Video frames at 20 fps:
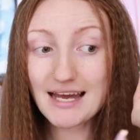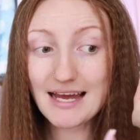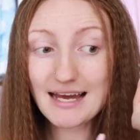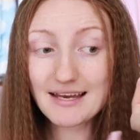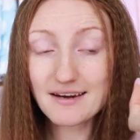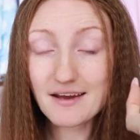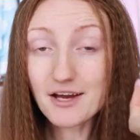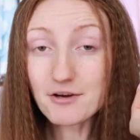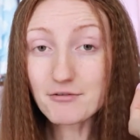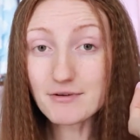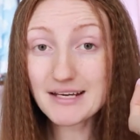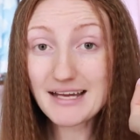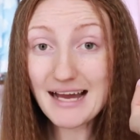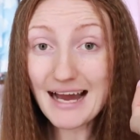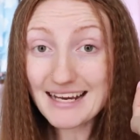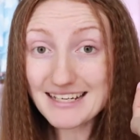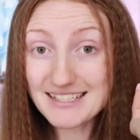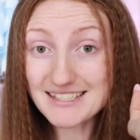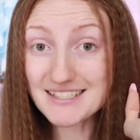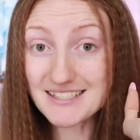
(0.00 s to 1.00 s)
And I
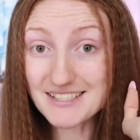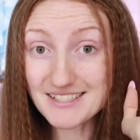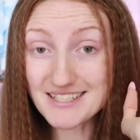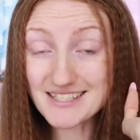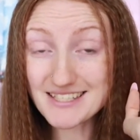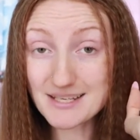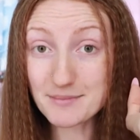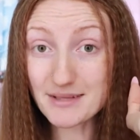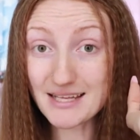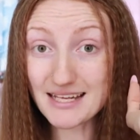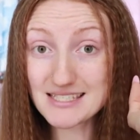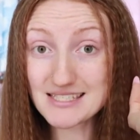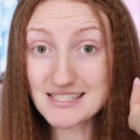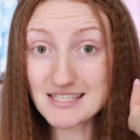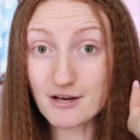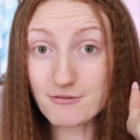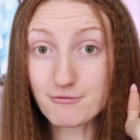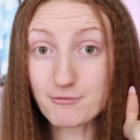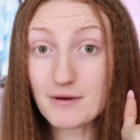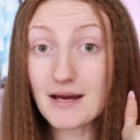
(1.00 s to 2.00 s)
reacted to some of that
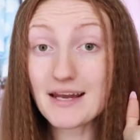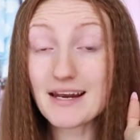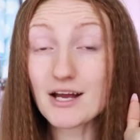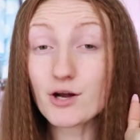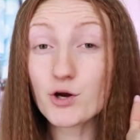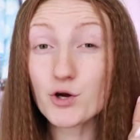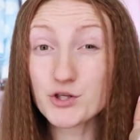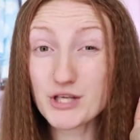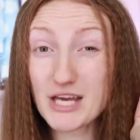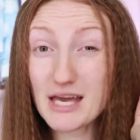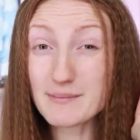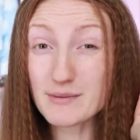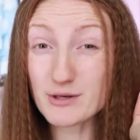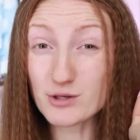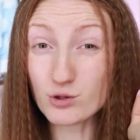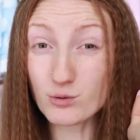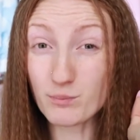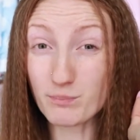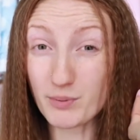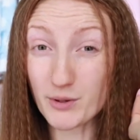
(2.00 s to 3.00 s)
stuff and I got
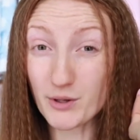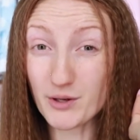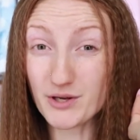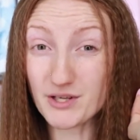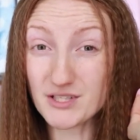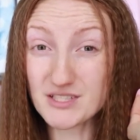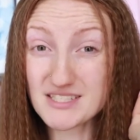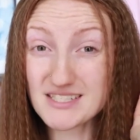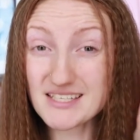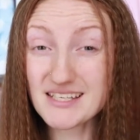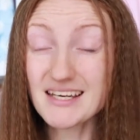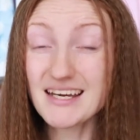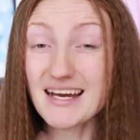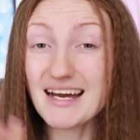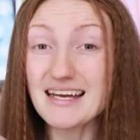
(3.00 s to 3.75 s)
chemical burns.